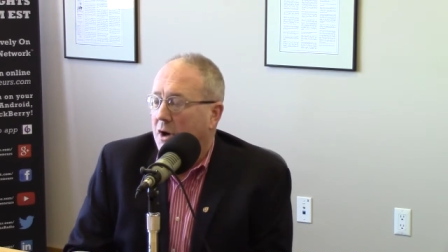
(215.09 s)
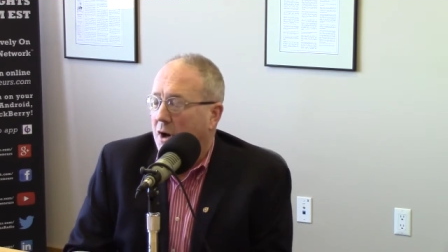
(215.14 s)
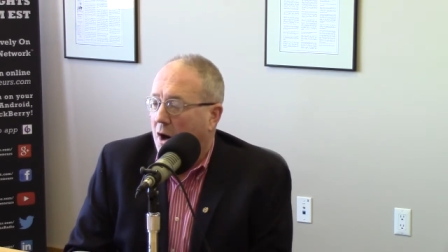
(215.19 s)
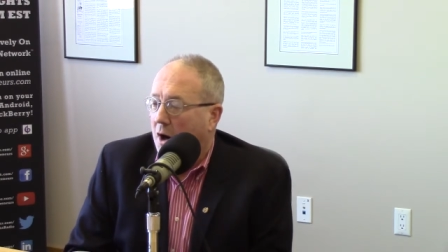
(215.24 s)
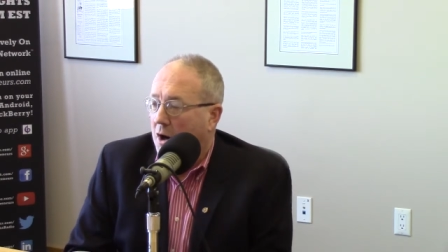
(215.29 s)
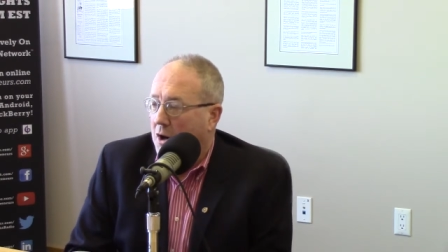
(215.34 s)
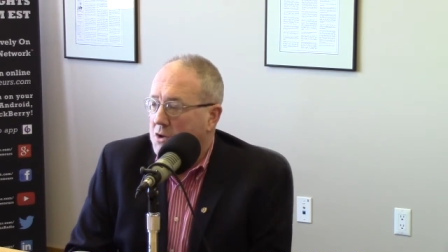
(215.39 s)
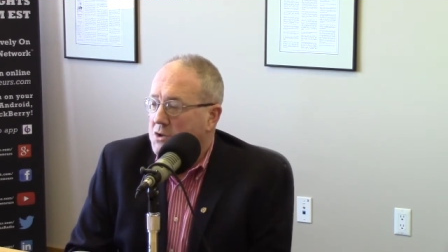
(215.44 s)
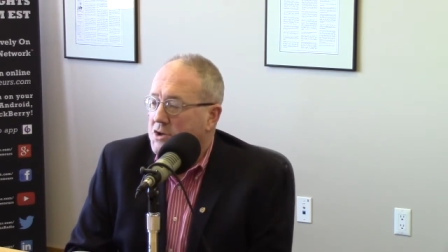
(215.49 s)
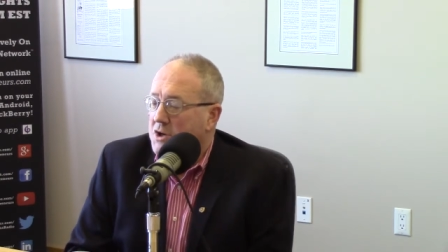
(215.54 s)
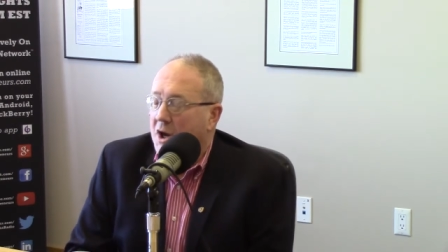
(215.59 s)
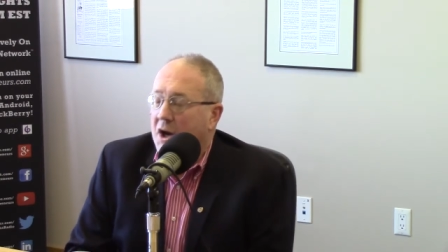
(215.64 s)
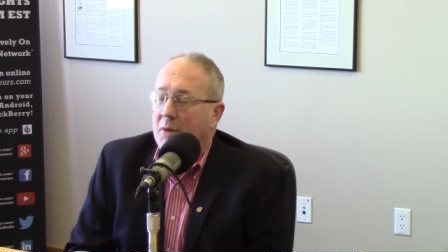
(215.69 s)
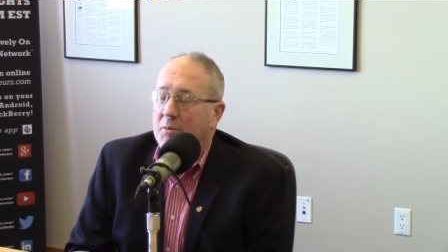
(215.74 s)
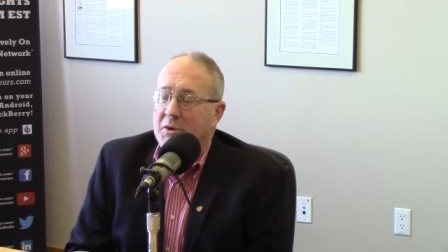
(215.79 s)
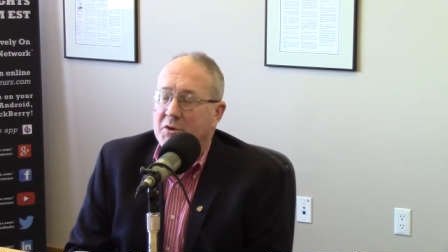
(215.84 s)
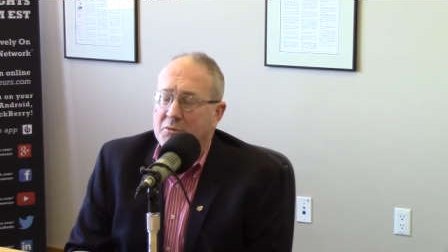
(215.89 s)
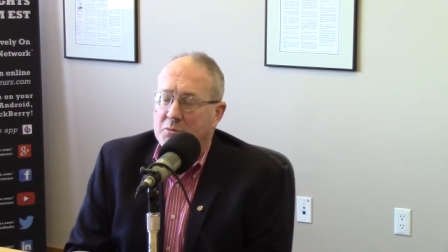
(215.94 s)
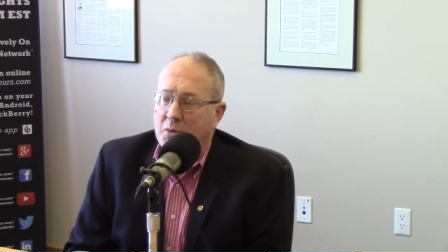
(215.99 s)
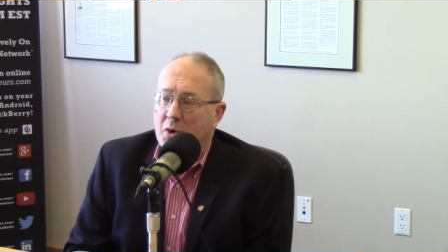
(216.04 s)
Our job
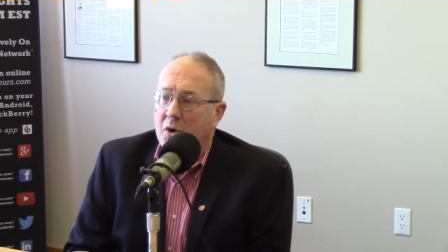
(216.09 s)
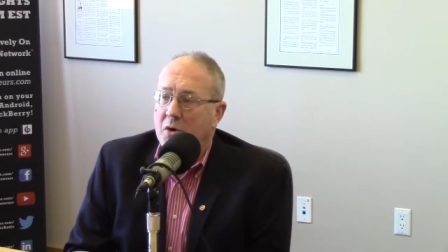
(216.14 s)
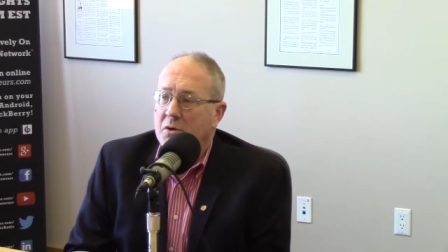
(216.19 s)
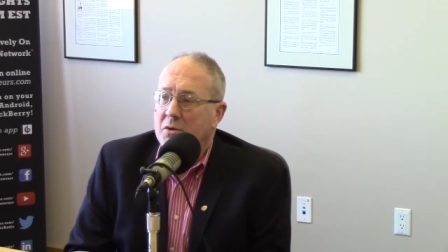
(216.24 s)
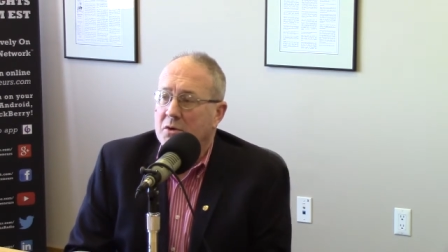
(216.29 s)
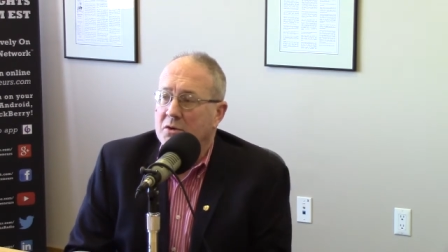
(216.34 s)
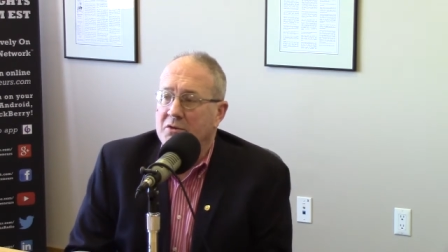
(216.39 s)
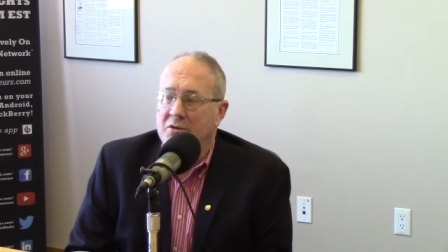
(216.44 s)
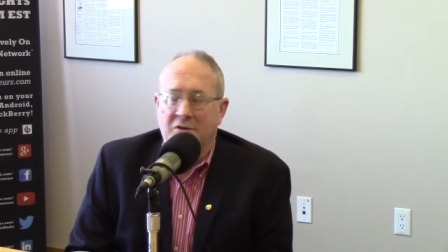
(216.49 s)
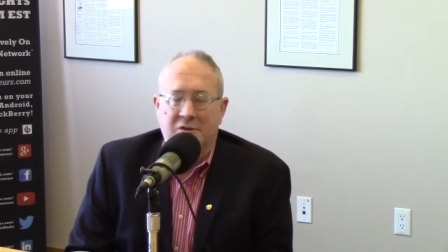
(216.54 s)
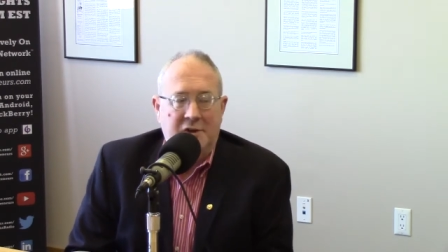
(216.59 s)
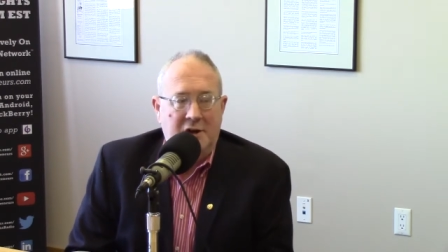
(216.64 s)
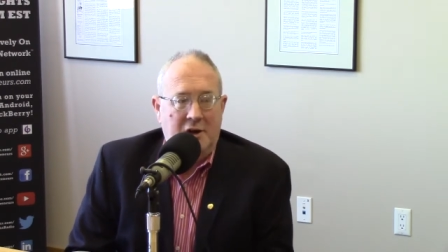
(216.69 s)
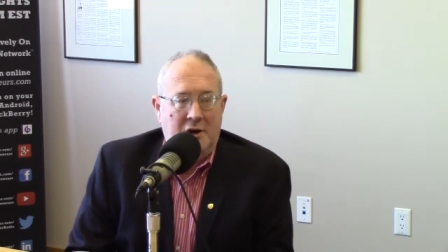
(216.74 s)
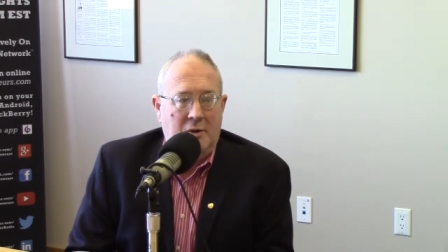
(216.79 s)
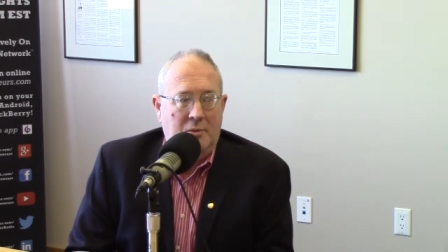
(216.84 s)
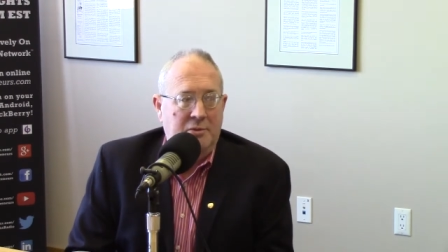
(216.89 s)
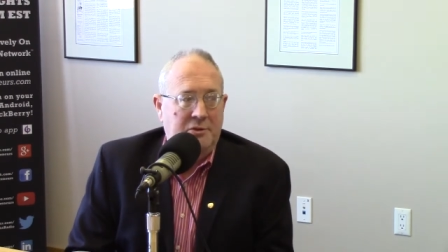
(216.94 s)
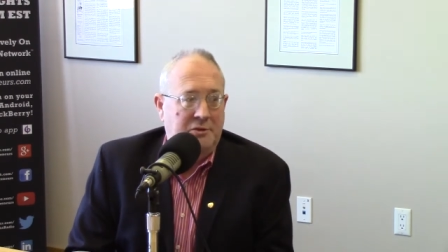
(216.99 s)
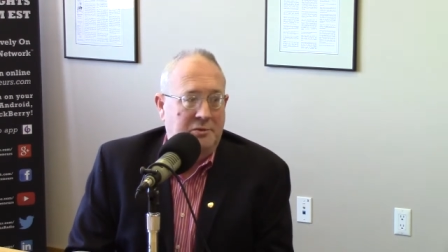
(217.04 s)
as brokers is to
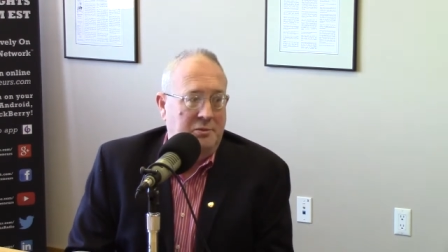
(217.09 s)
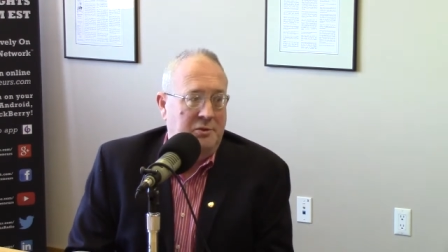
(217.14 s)
help